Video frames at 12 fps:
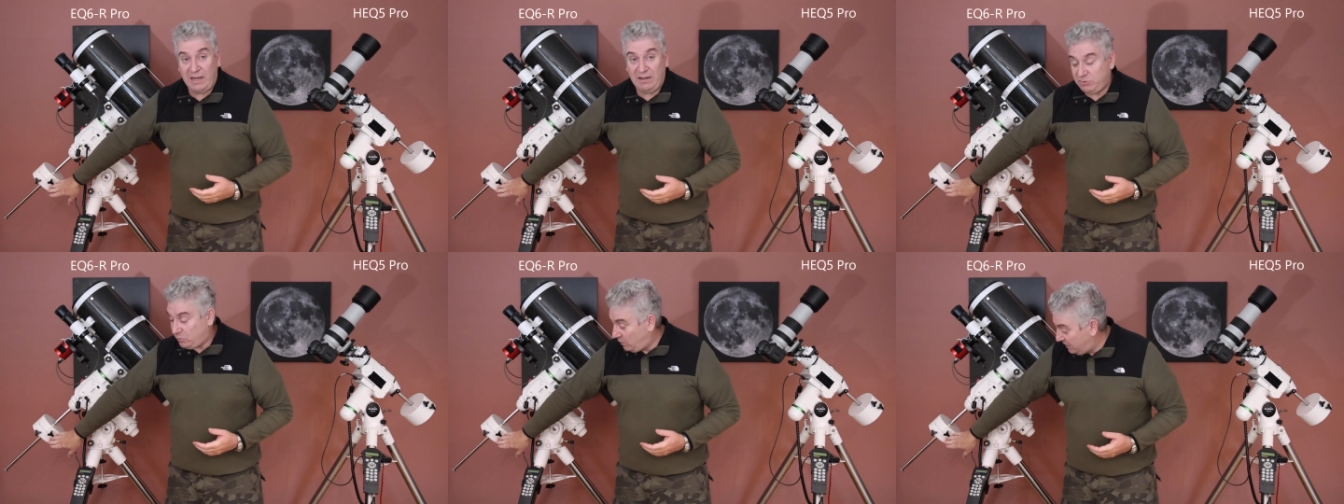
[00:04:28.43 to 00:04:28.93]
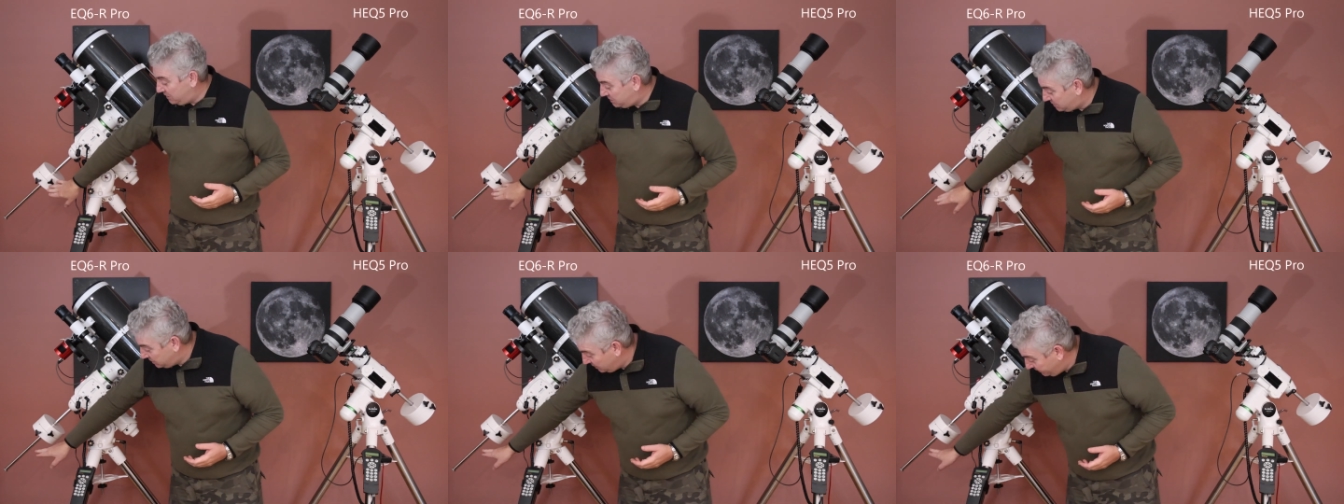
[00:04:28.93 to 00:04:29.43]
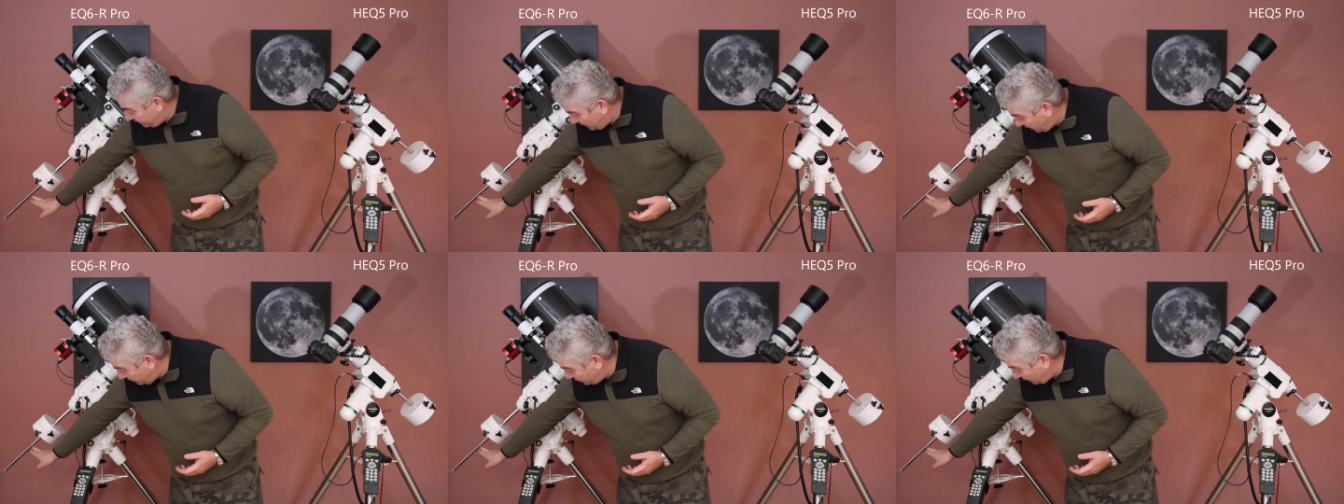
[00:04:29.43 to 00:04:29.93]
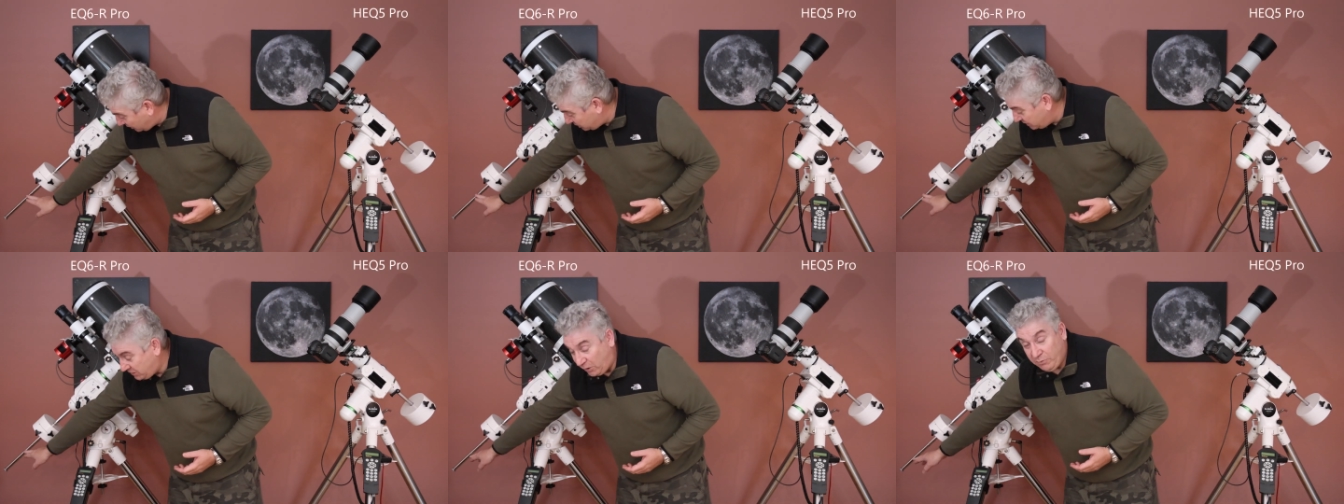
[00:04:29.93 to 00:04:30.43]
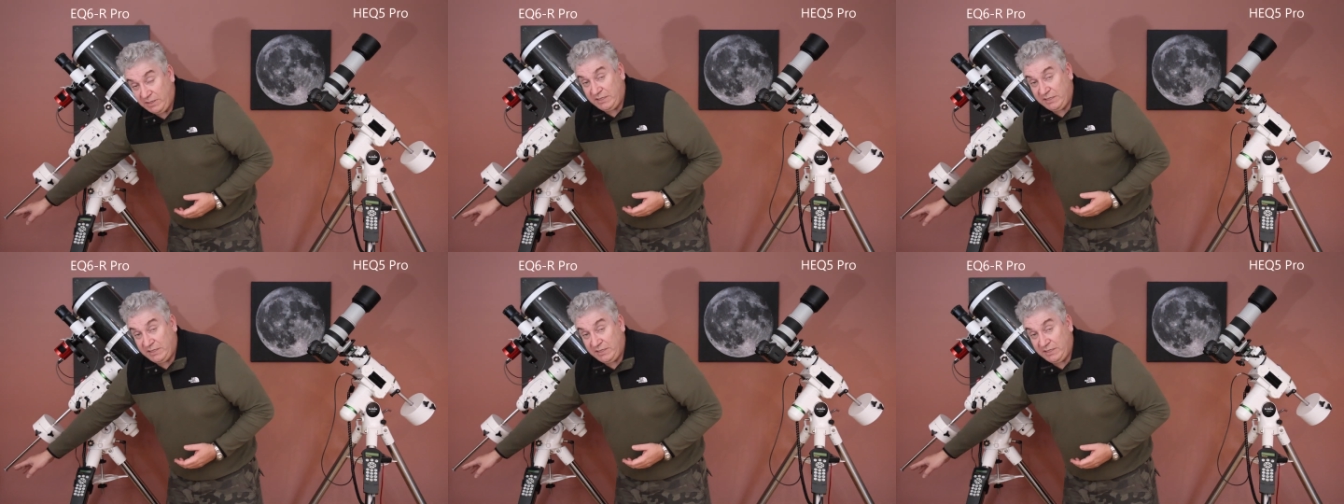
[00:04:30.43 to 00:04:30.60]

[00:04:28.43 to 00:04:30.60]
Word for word: counterweights, uh, you actually don't